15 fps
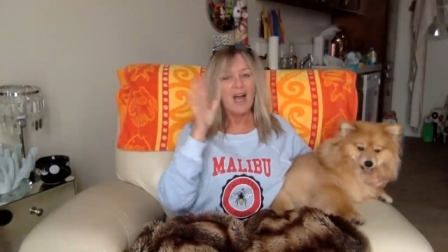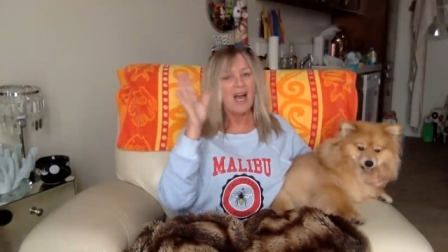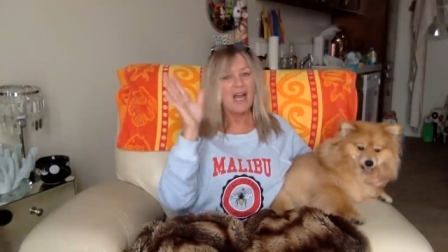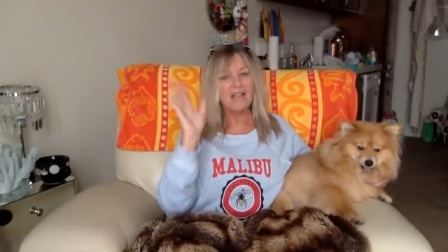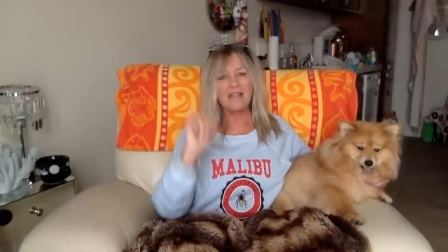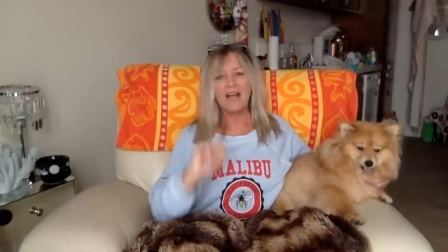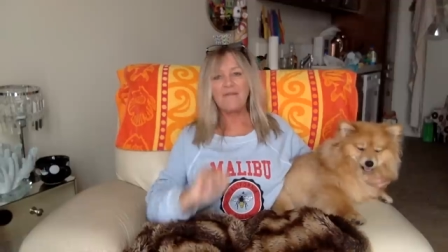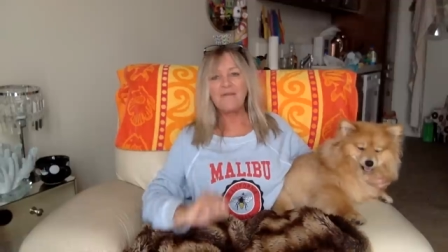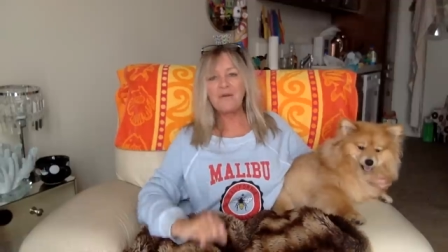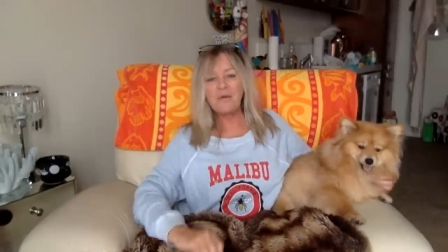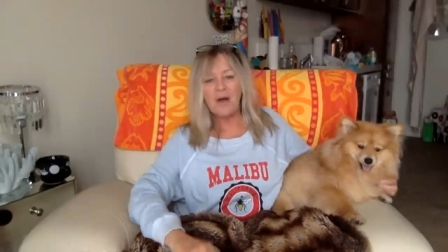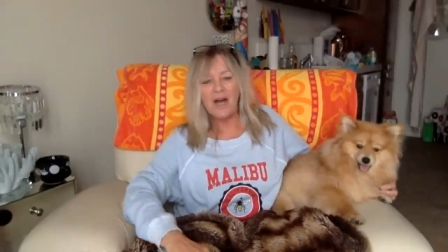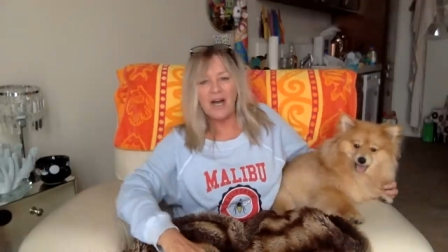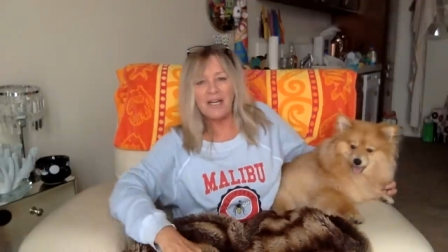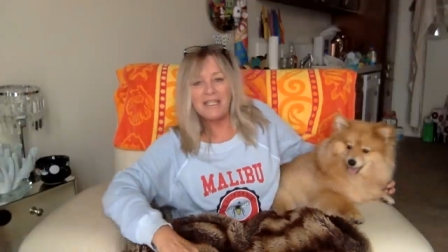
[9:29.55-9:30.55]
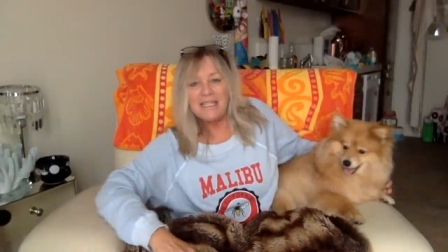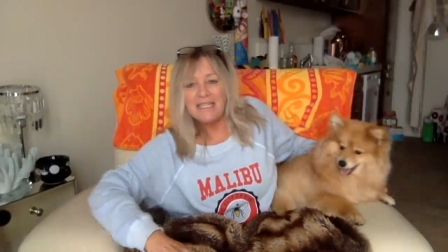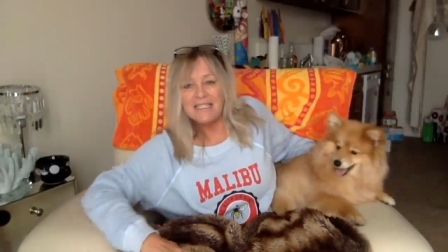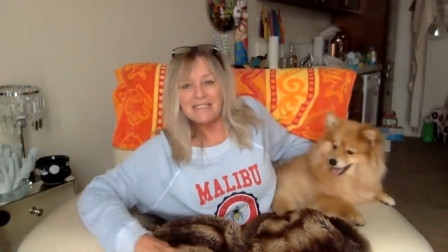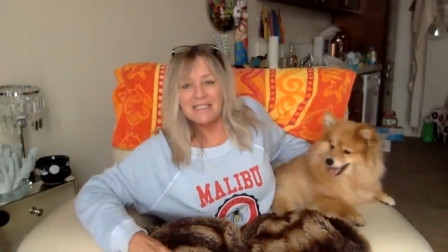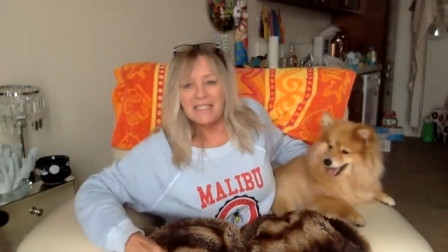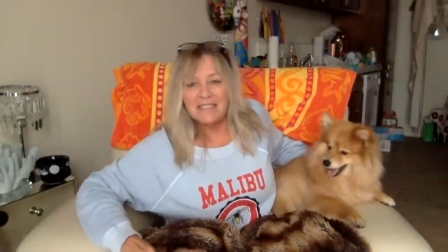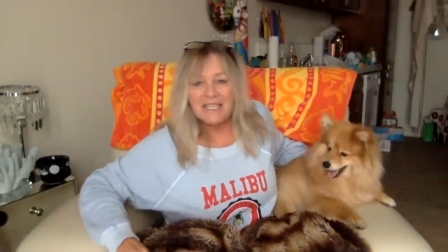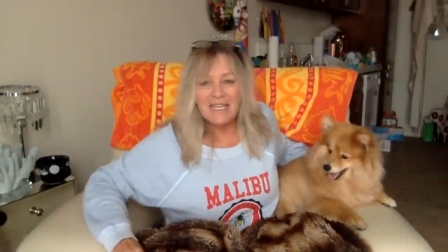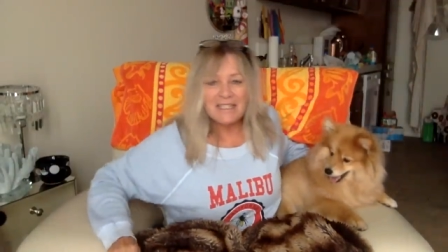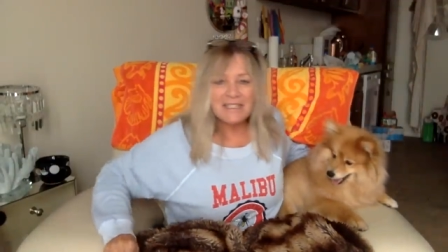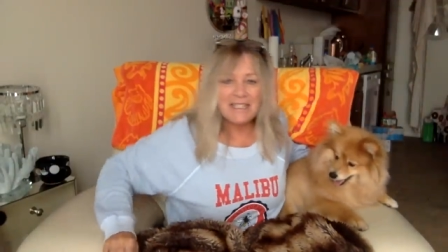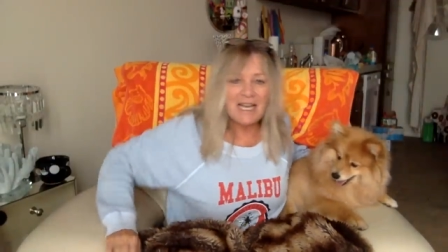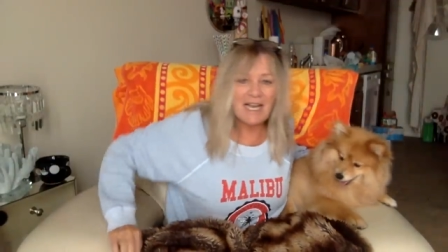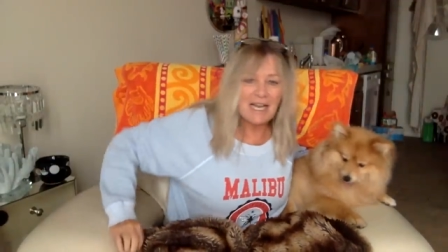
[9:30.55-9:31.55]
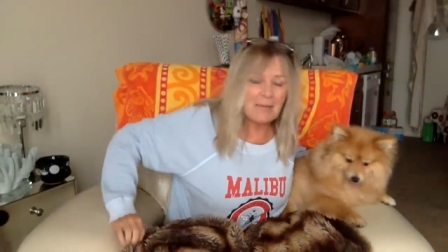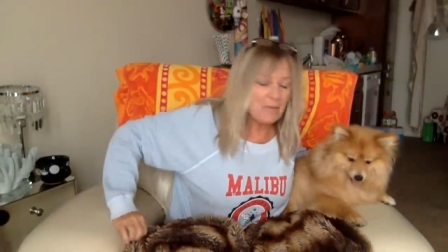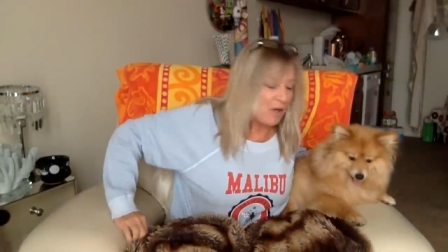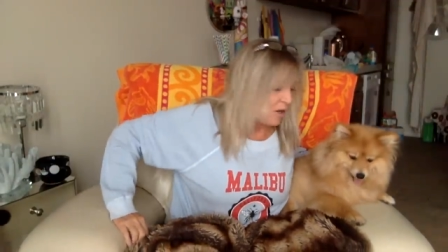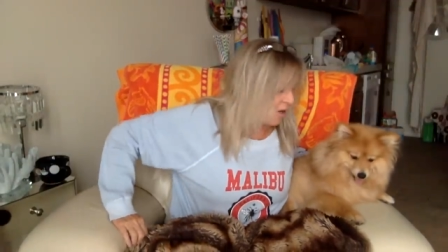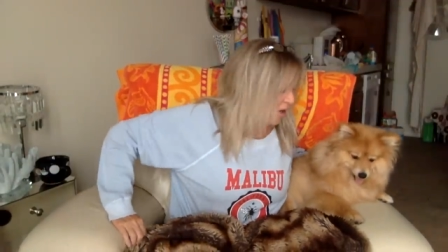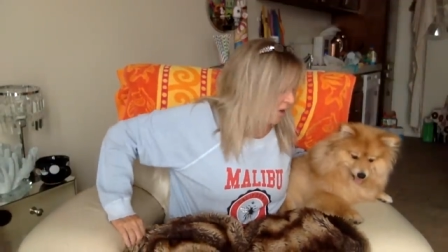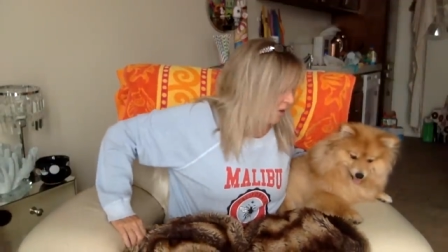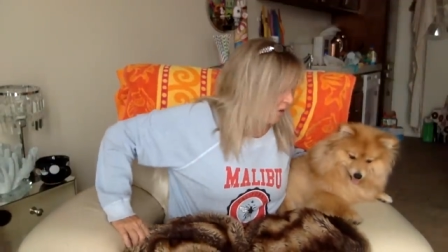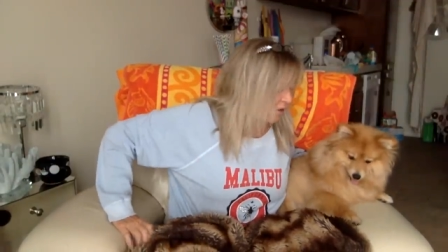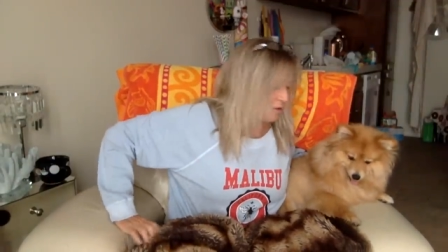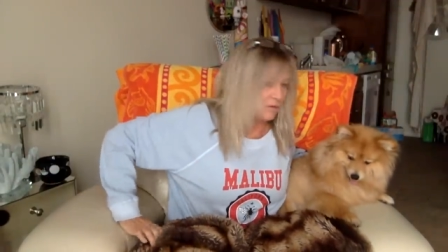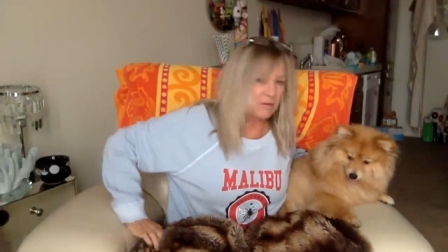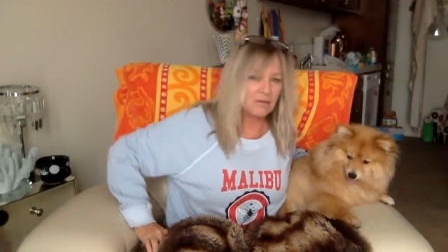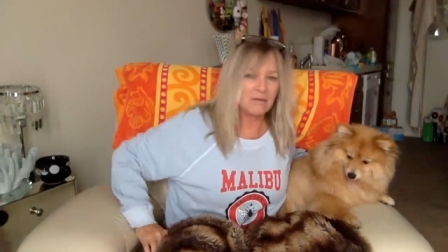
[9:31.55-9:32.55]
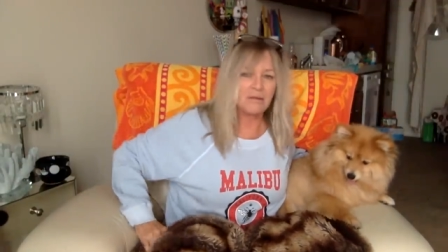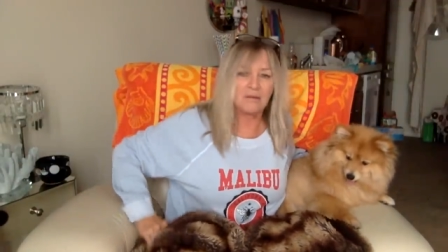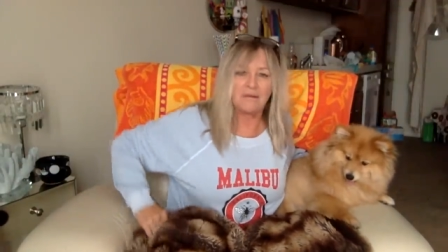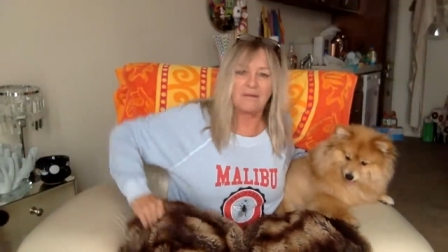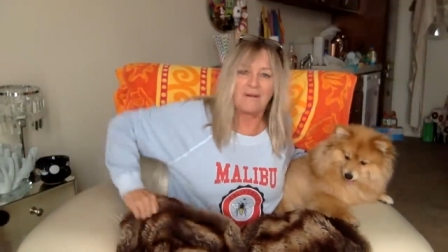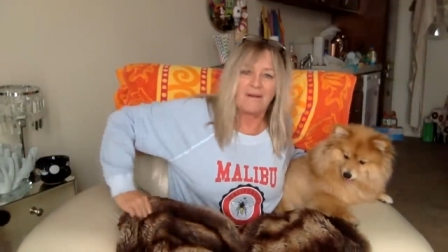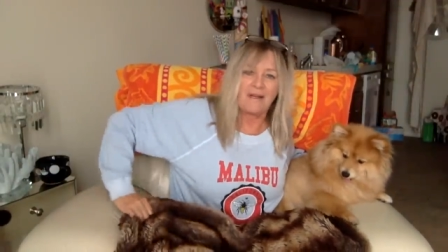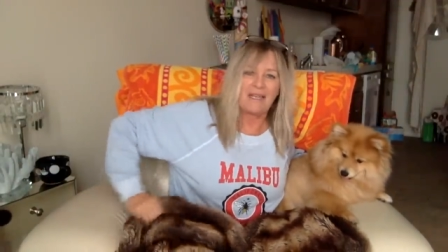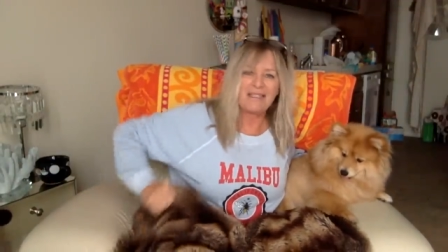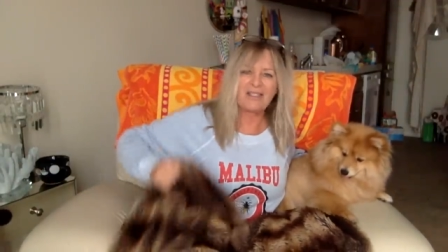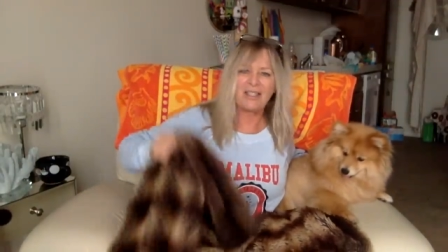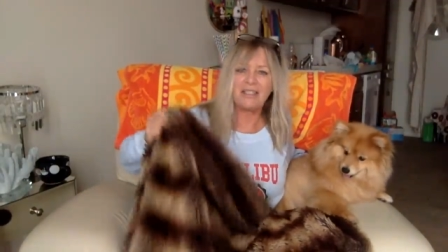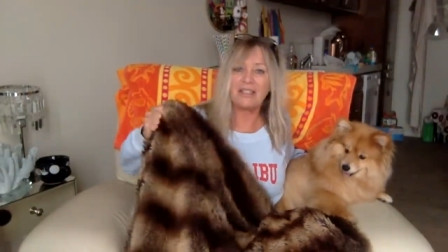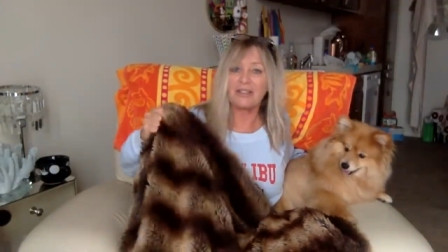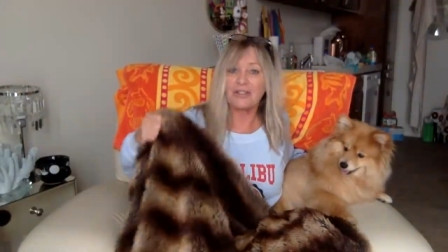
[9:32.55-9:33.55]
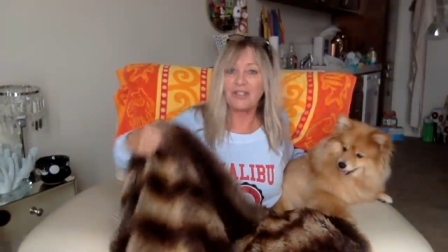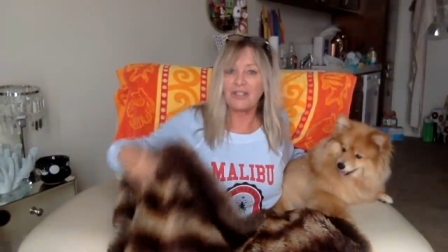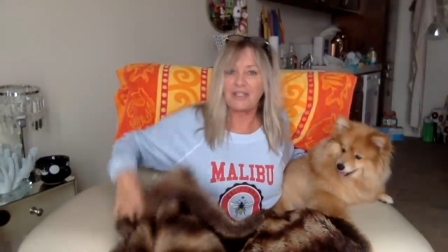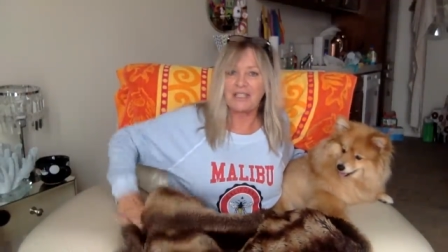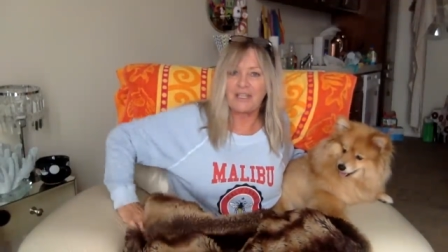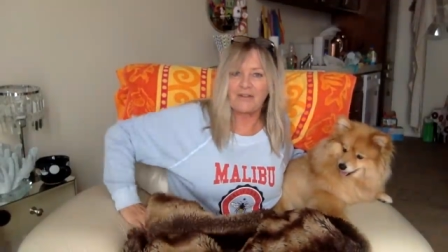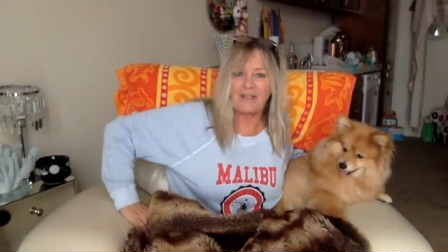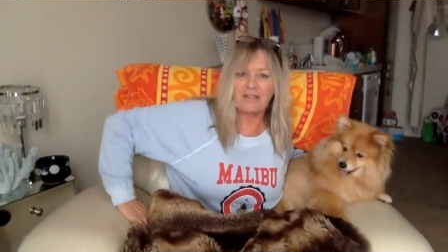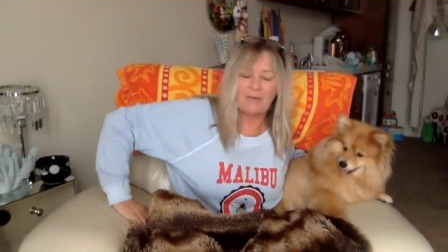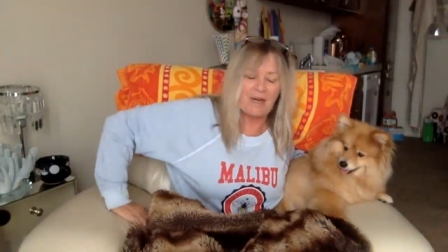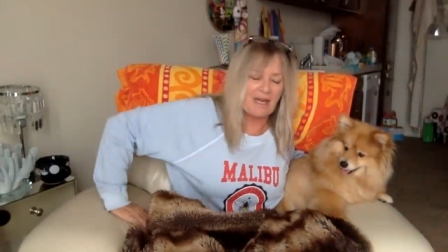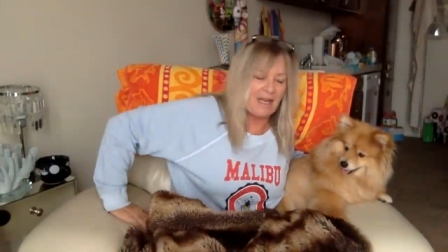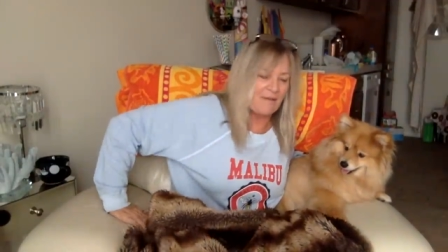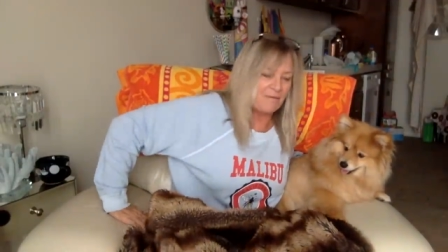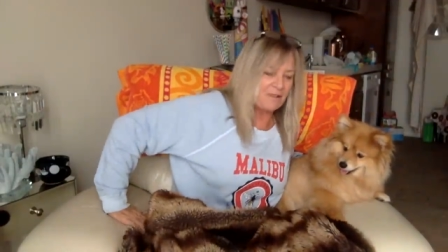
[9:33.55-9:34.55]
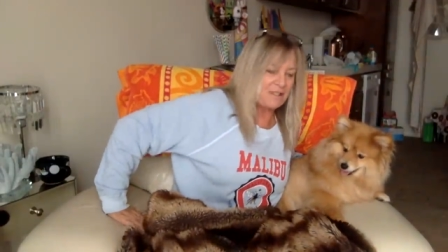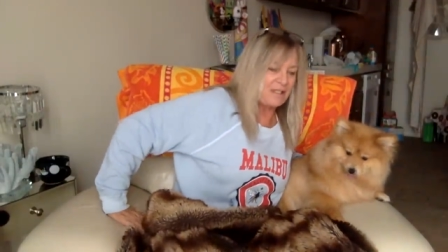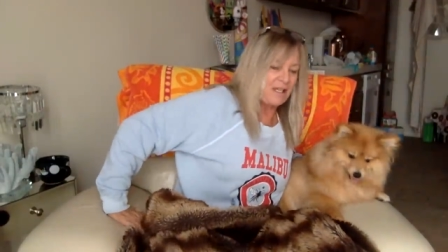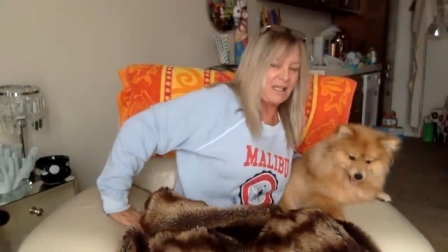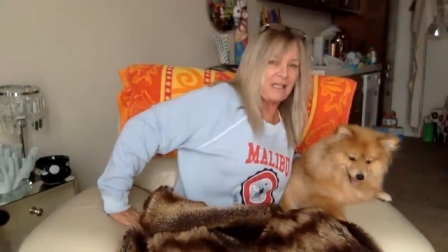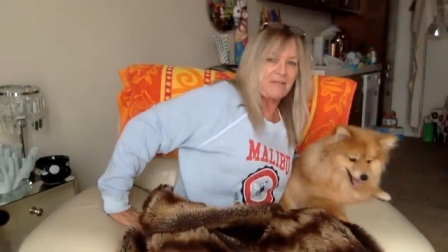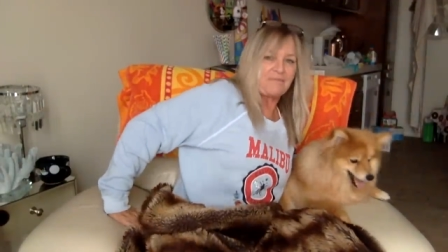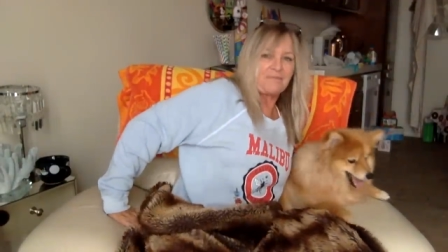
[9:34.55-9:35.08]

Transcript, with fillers: I love you all. Till next time. Oh, it's a little chilly here. That's why I have this on.